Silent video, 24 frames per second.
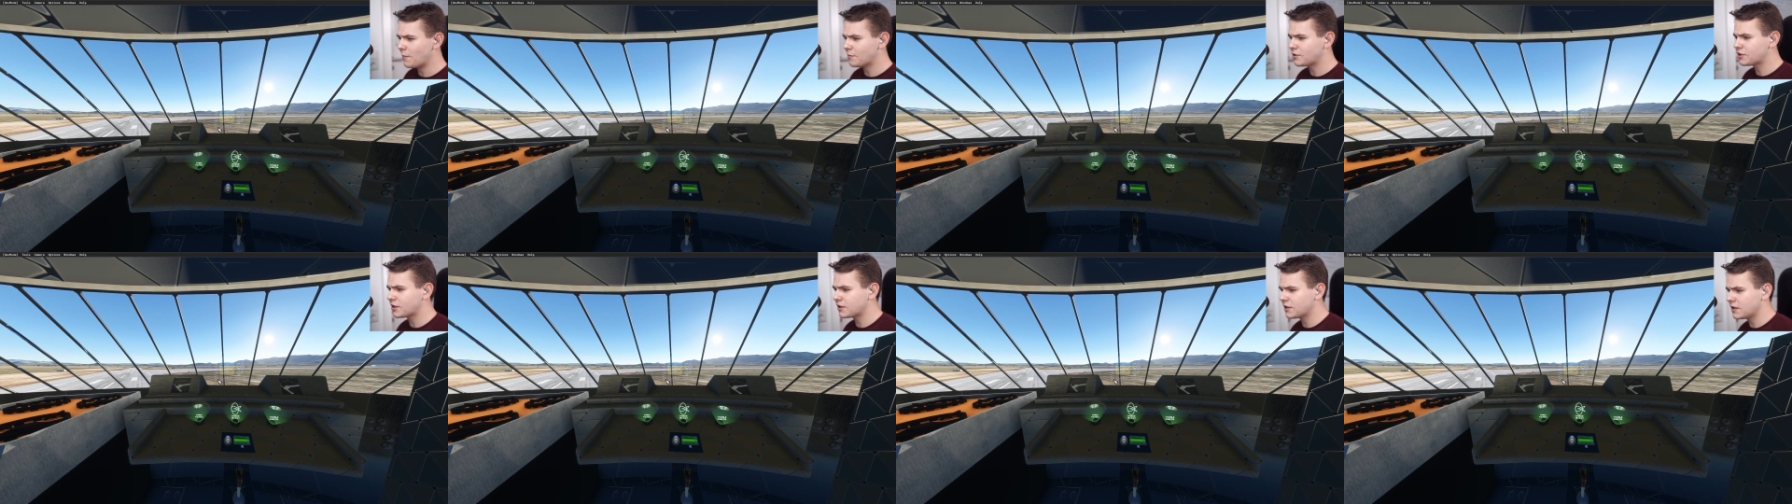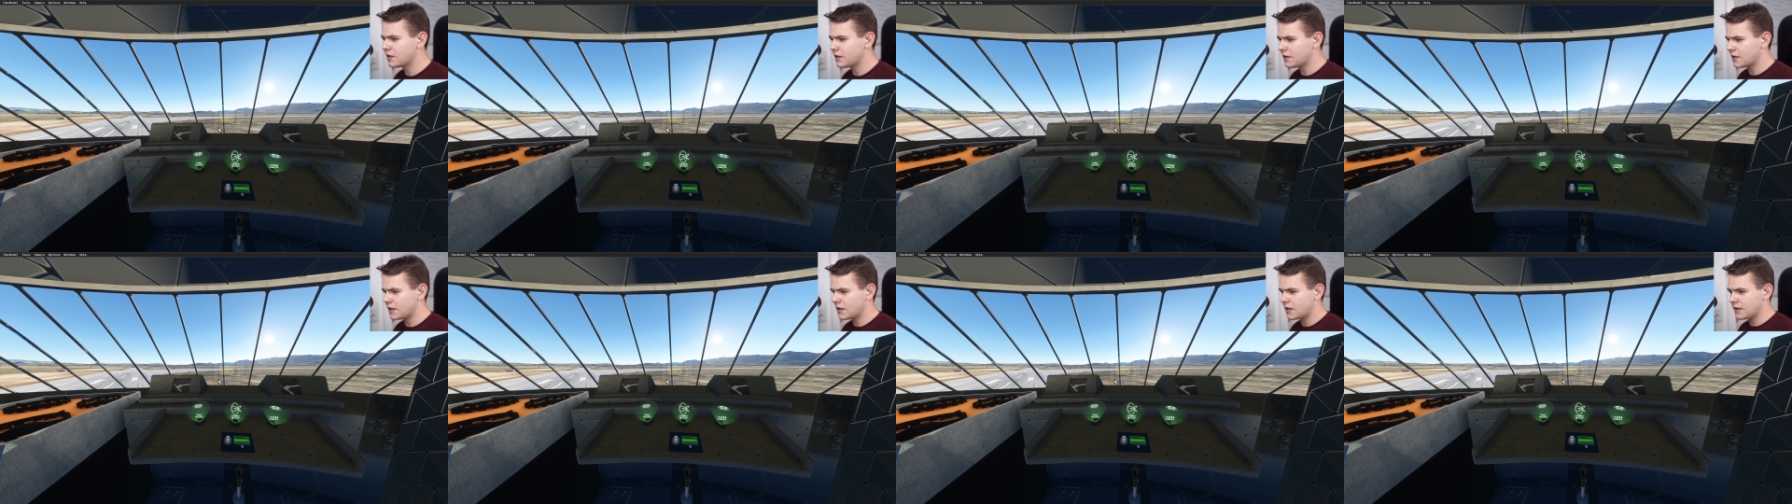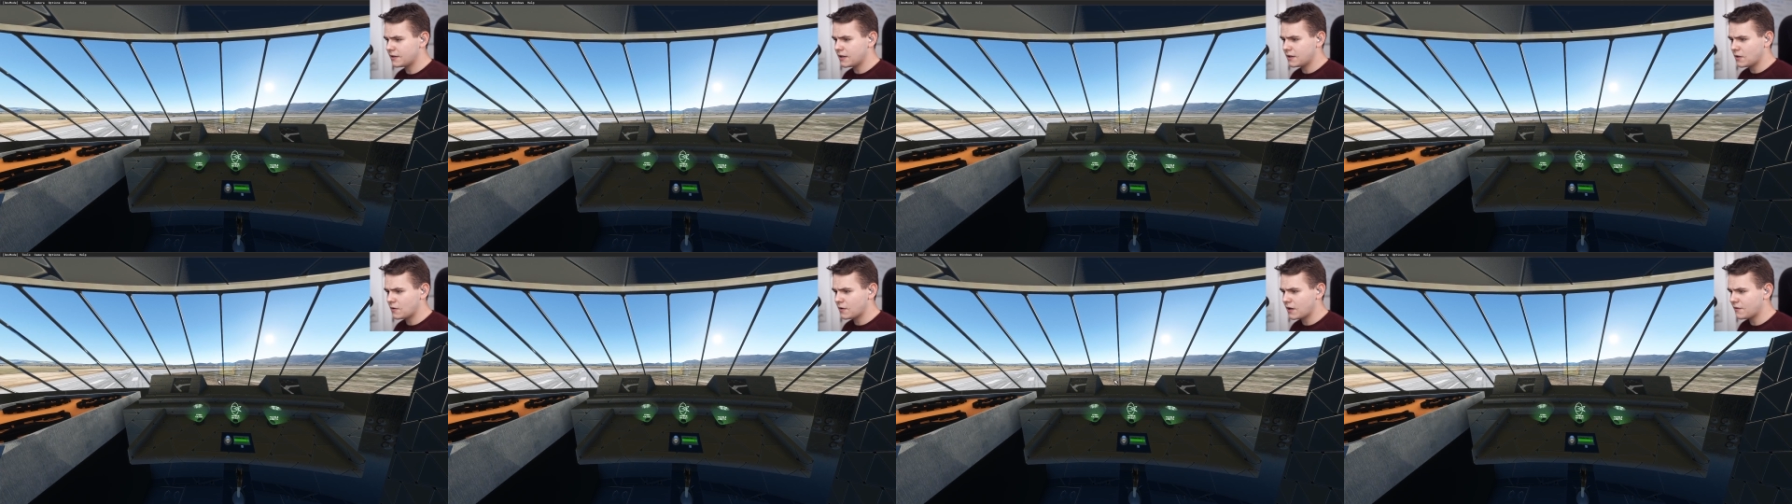I'm just gonna,
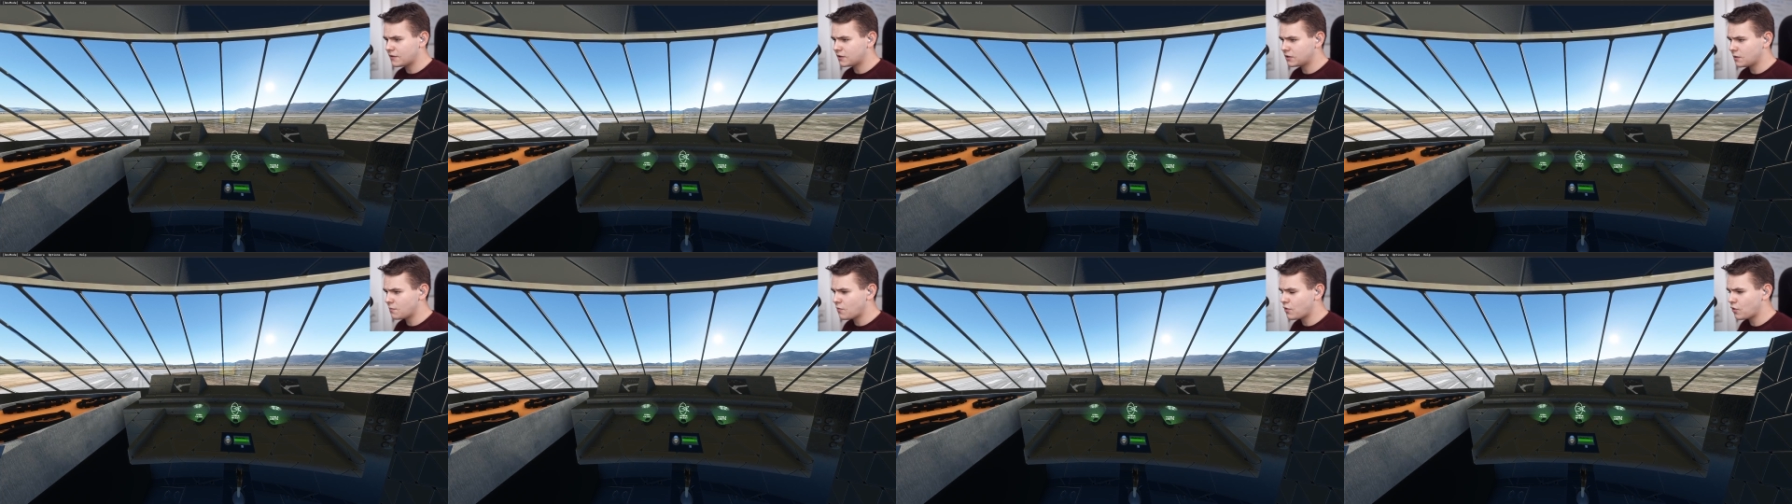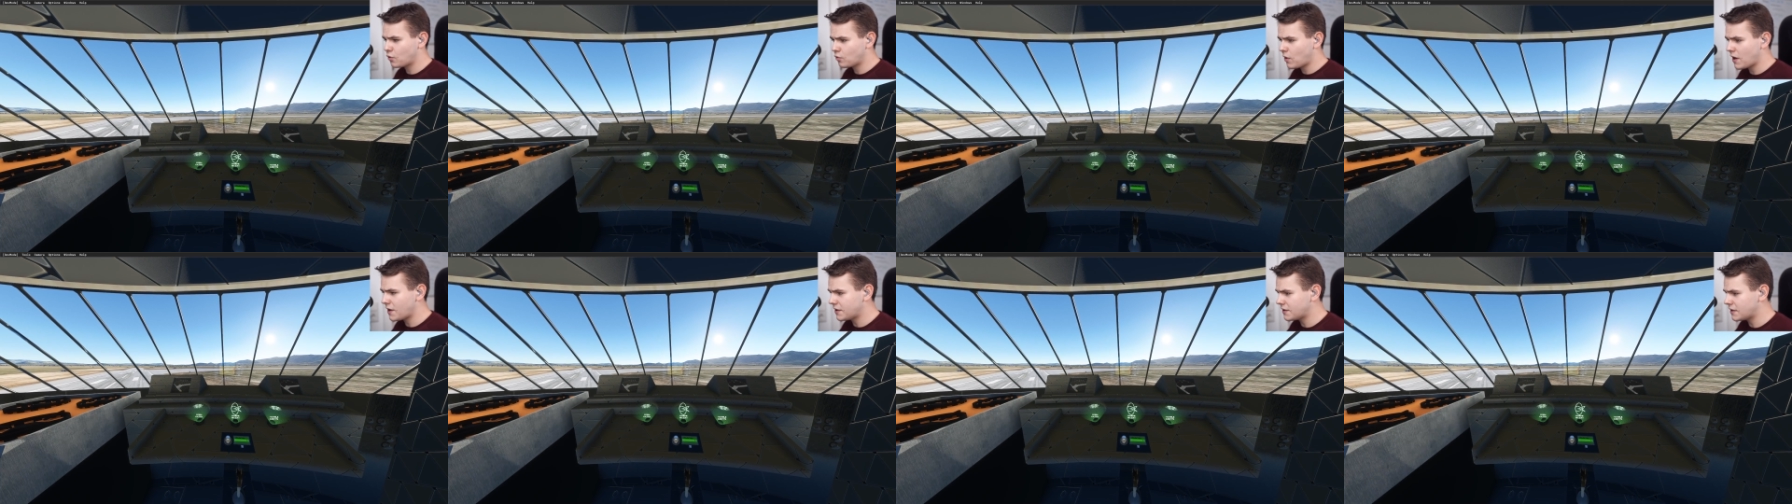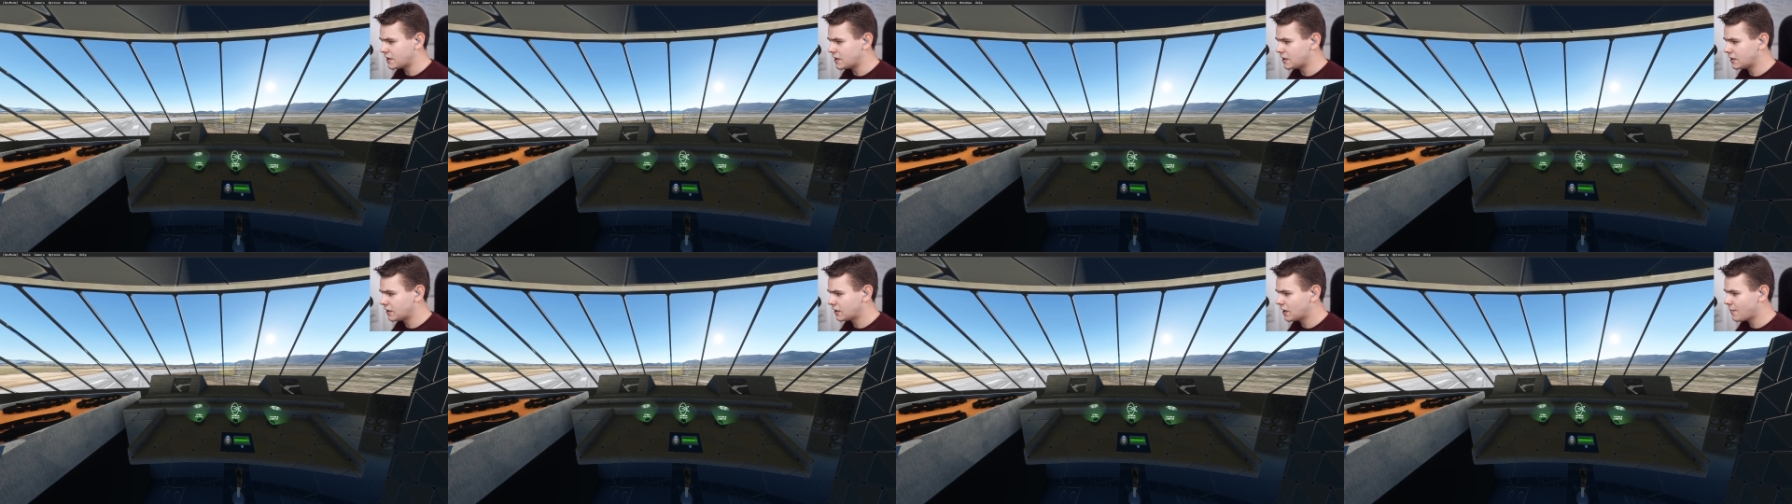you know, give some thrust
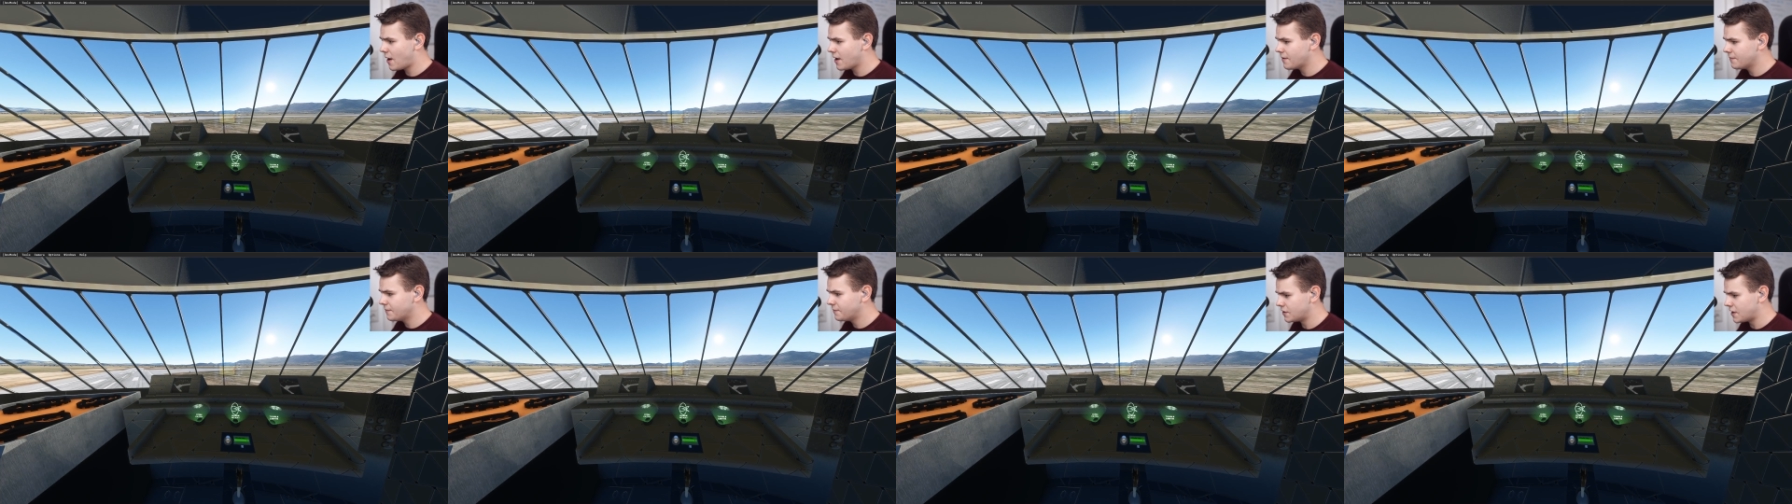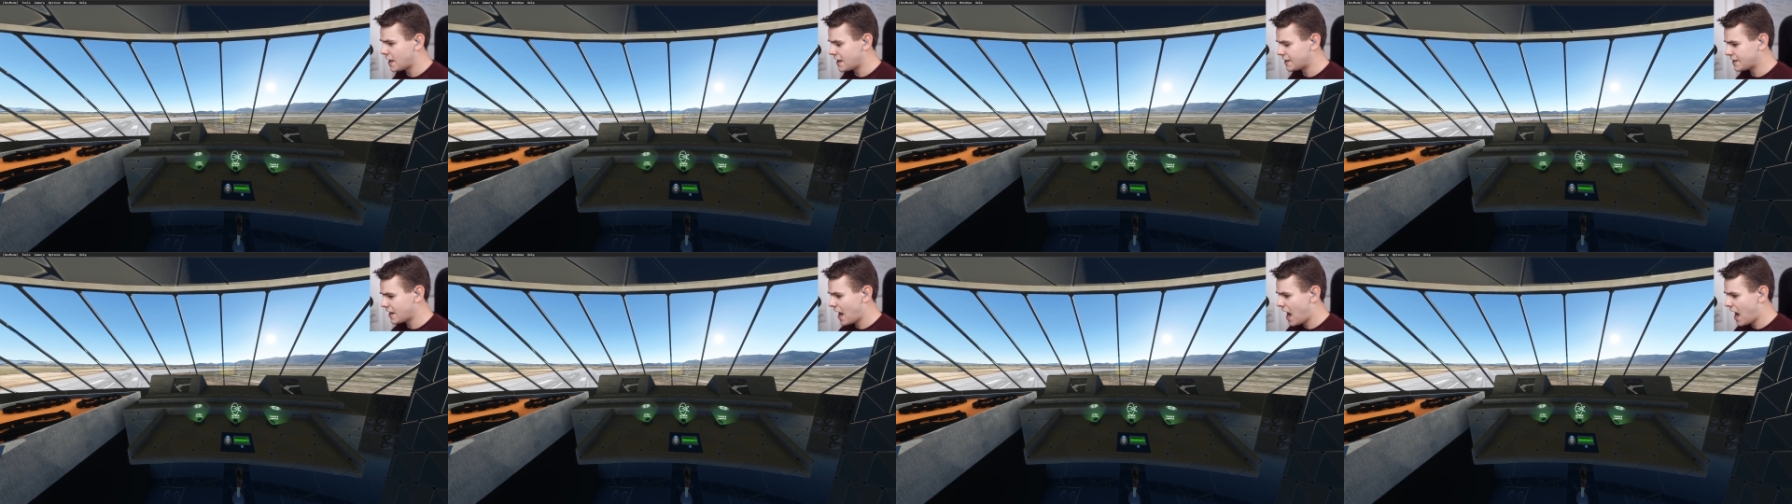here. Come on, take